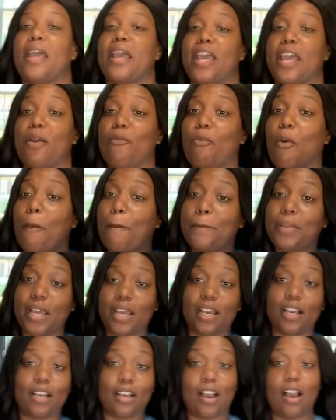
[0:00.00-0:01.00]
It will
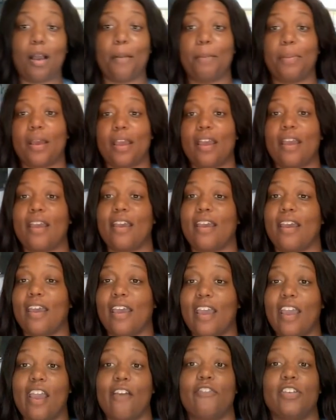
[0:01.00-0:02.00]
pick up
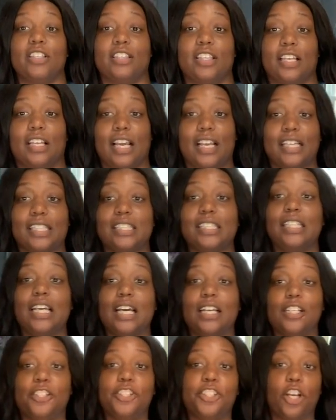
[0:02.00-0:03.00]
everything. Like, it's
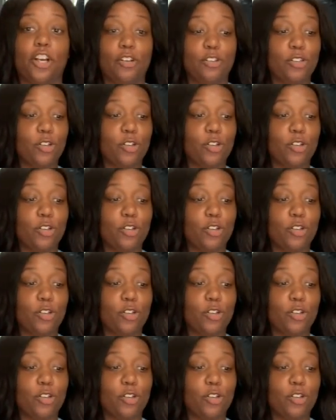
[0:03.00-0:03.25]
gonna show.